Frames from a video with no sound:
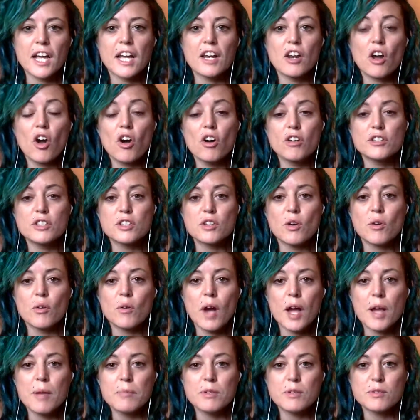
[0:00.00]
And also,
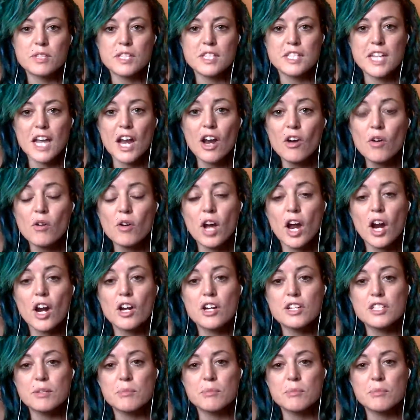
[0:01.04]
I'm using tarot cards.